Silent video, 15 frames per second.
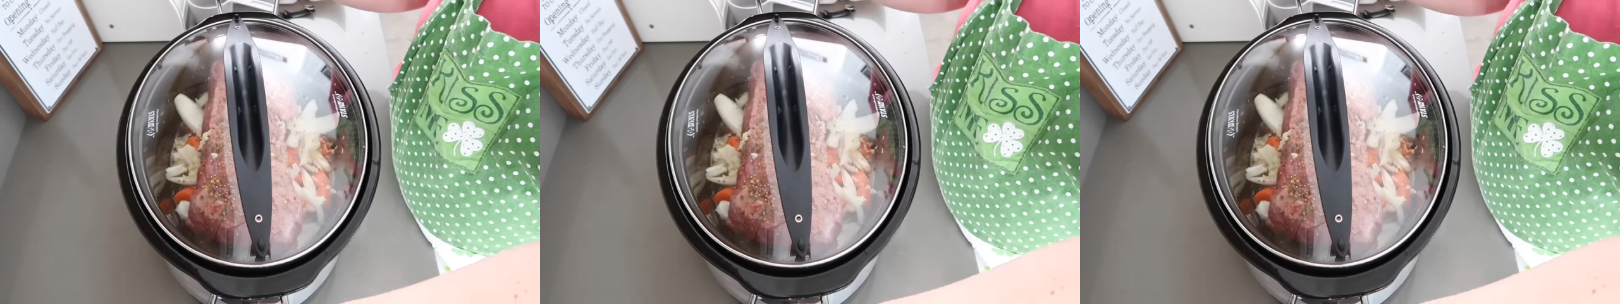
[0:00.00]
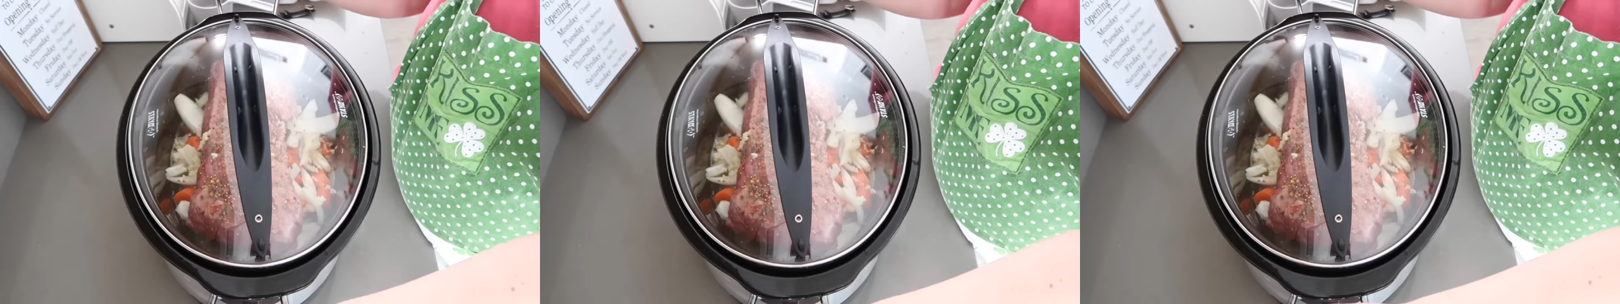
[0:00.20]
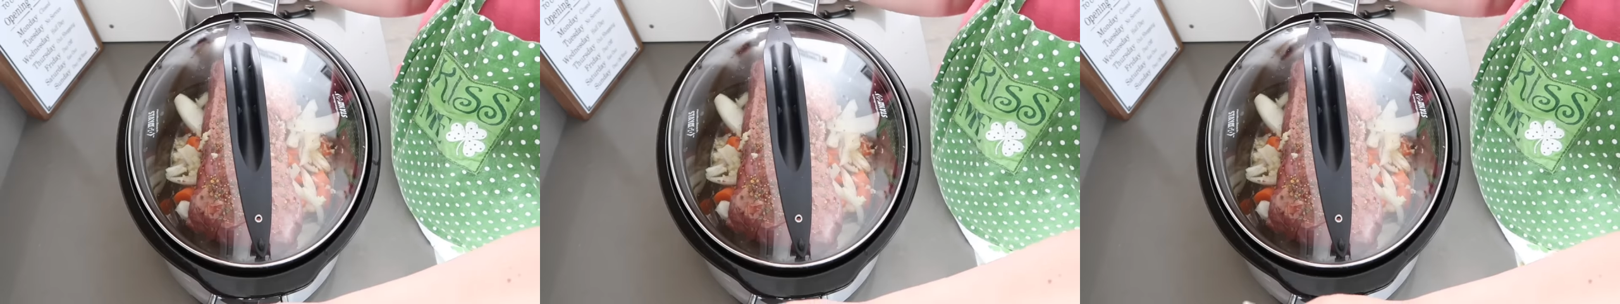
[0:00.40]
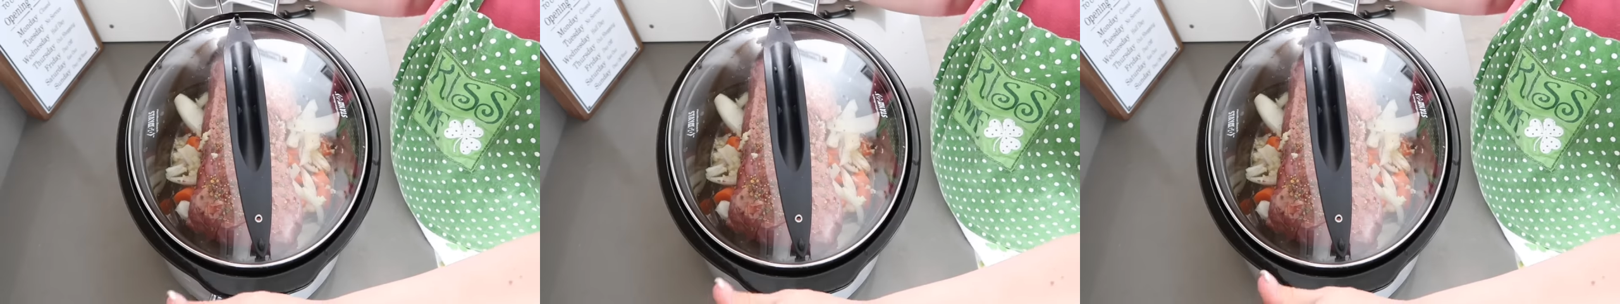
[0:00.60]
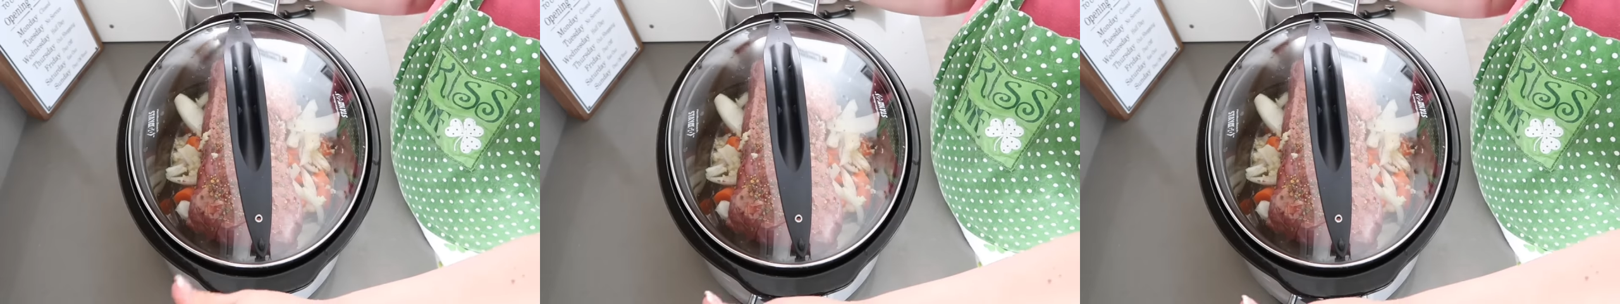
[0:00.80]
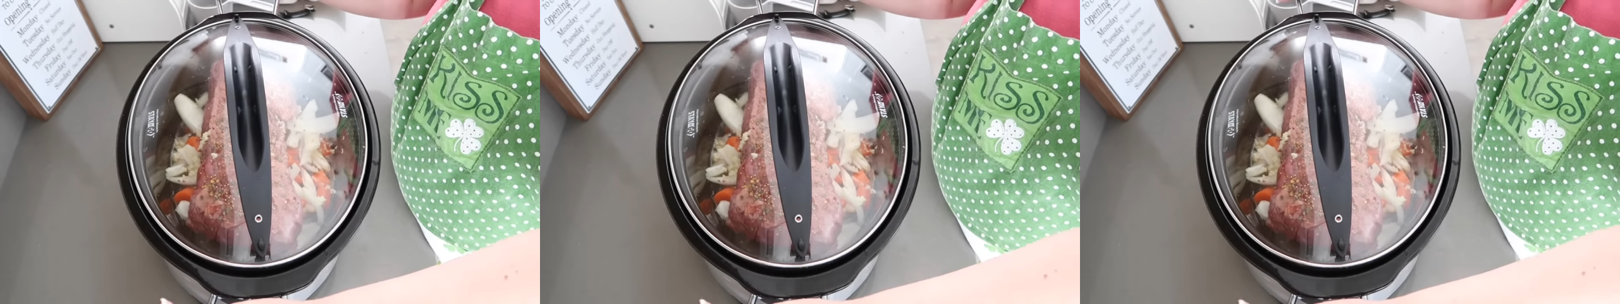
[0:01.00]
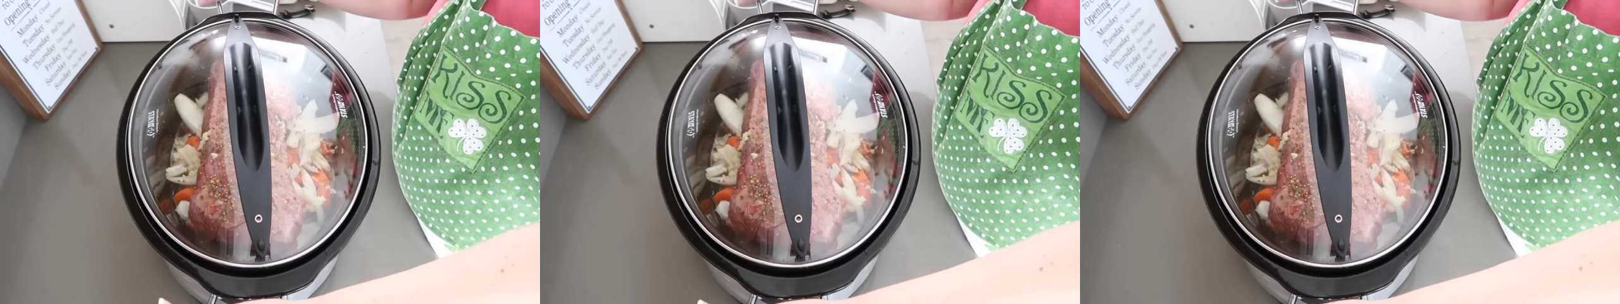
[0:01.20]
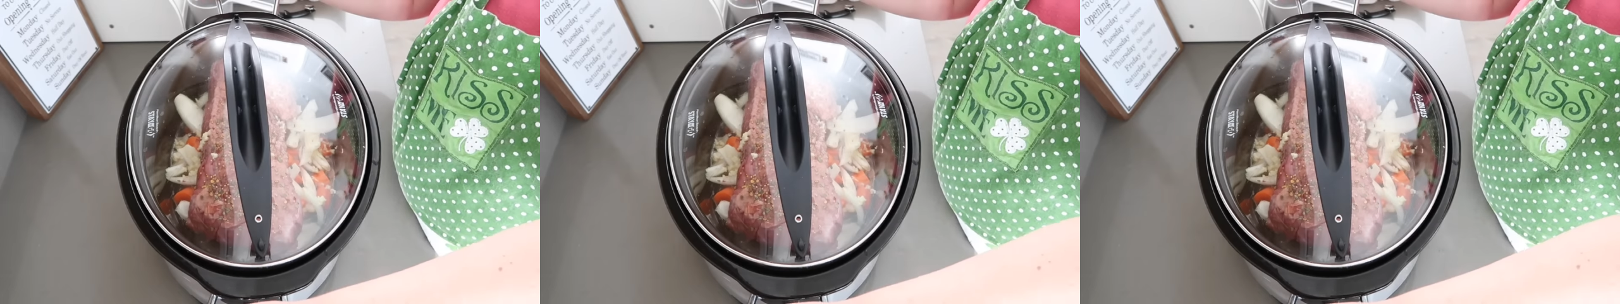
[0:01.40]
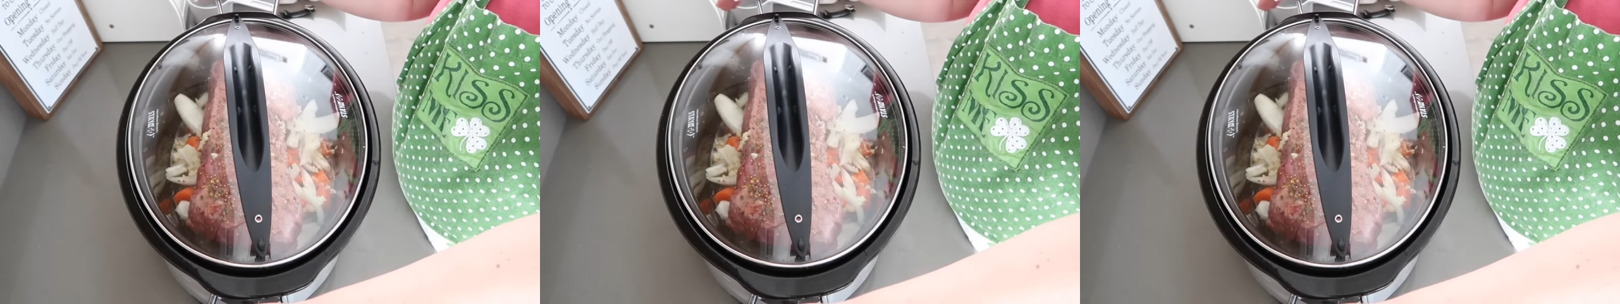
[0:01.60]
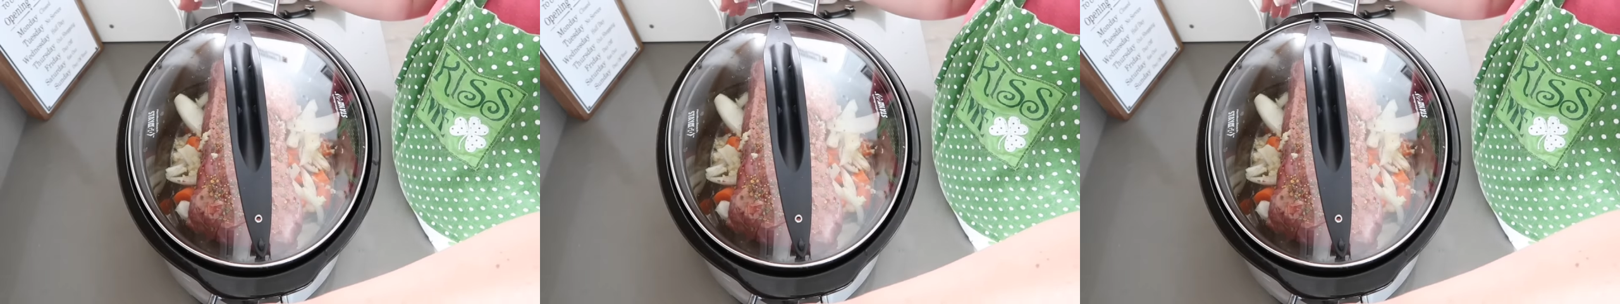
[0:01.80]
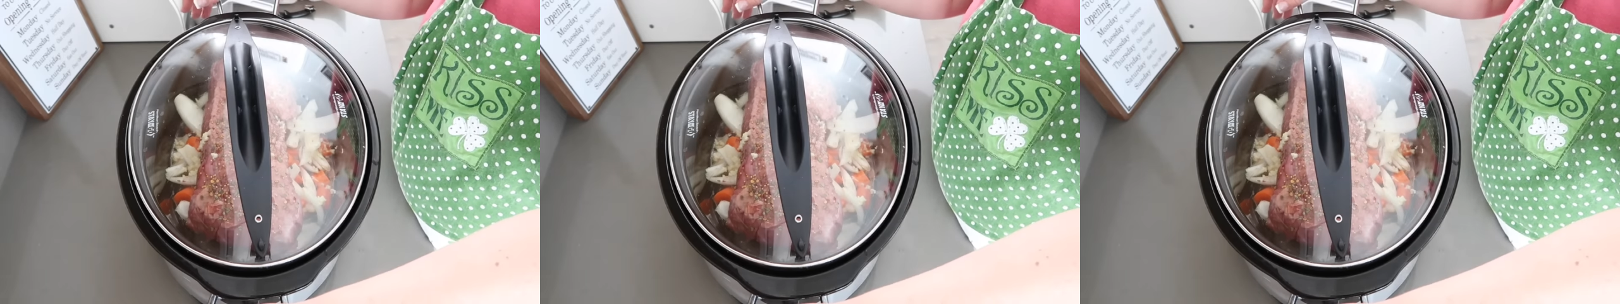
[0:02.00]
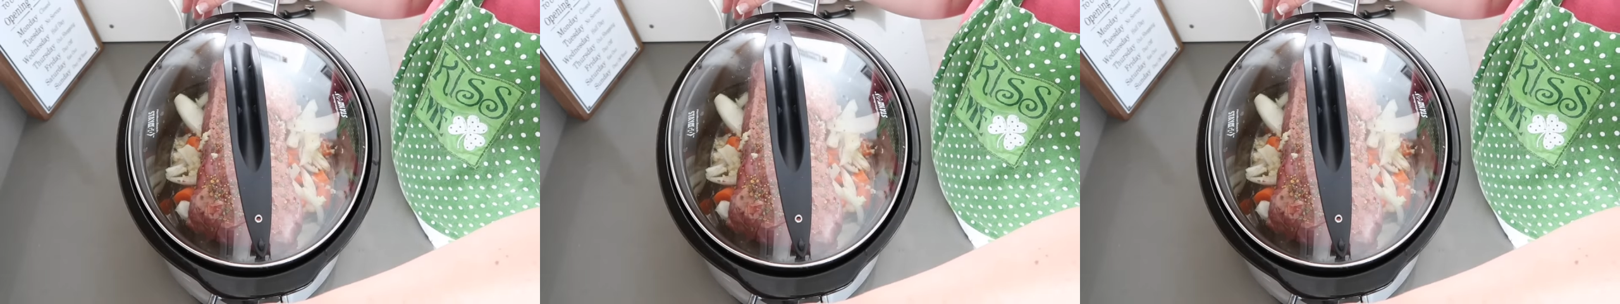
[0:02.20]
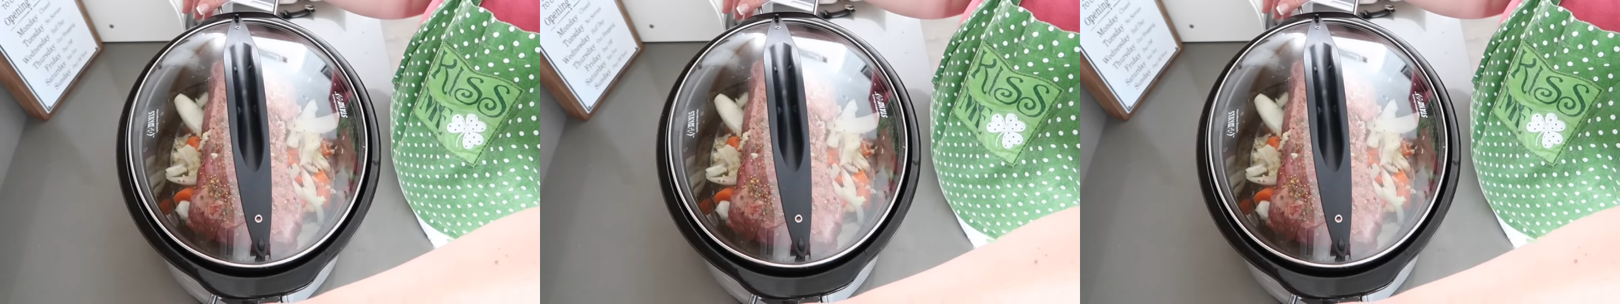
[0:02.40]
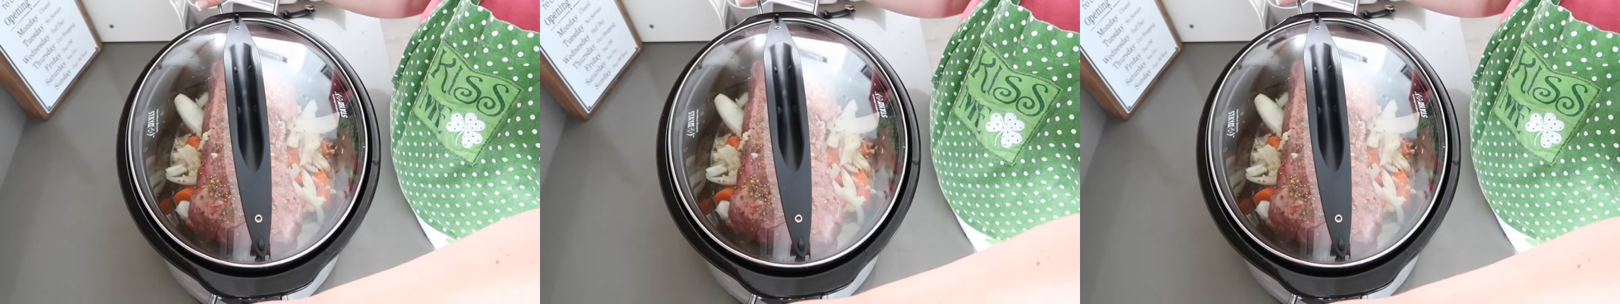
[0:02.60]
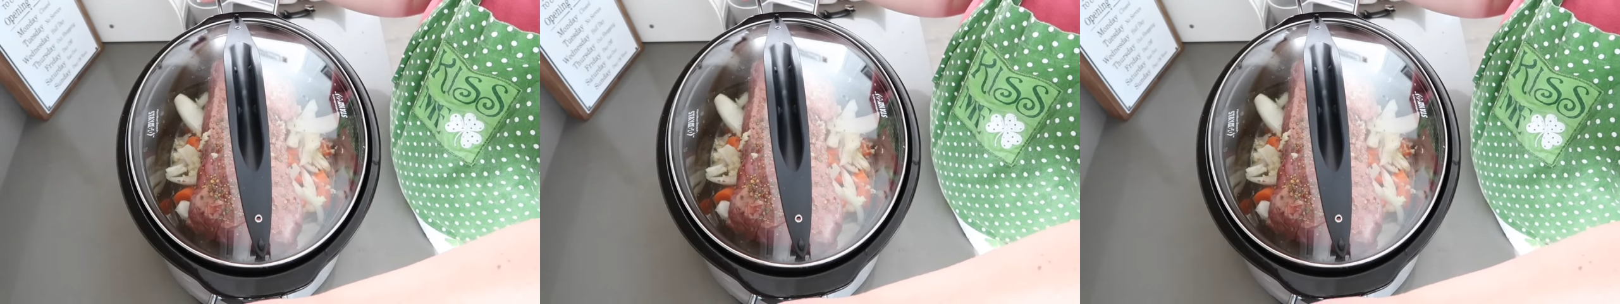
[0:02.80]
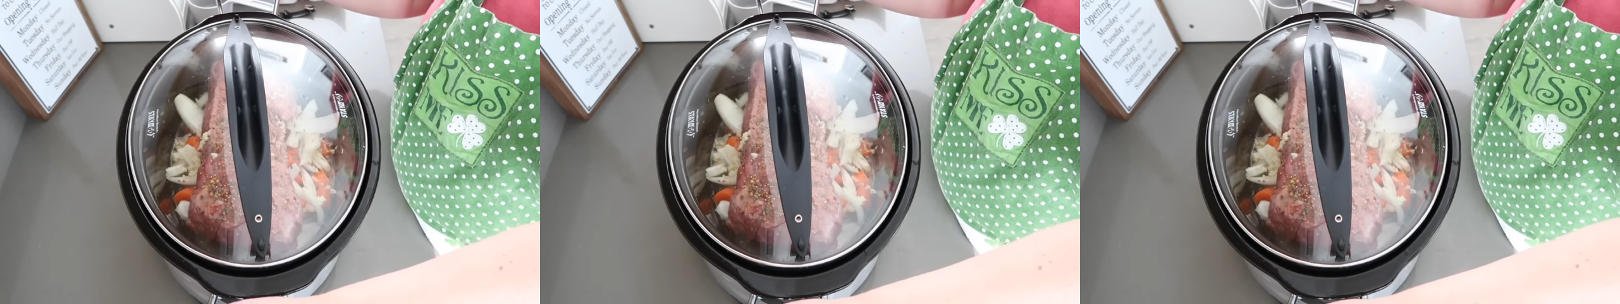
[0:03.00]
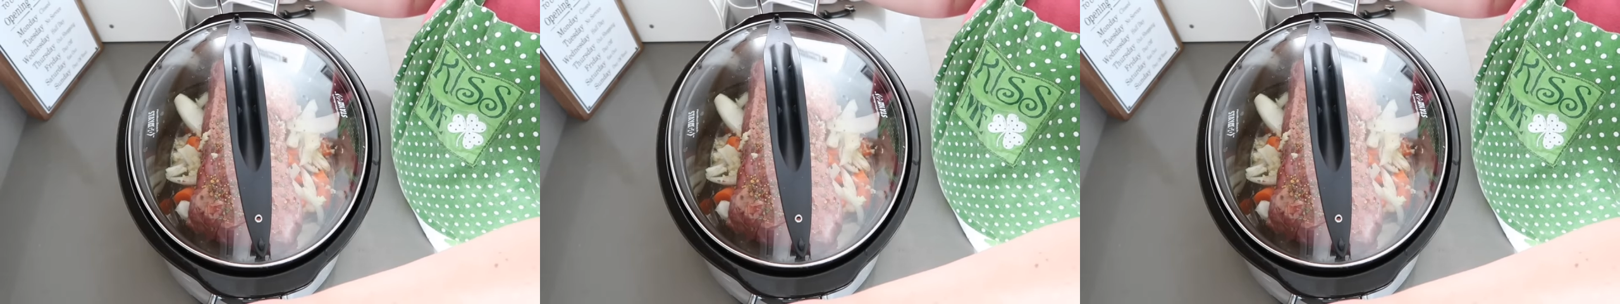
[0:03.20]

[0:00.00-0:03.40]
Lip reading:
Nobody's mouth can be seen.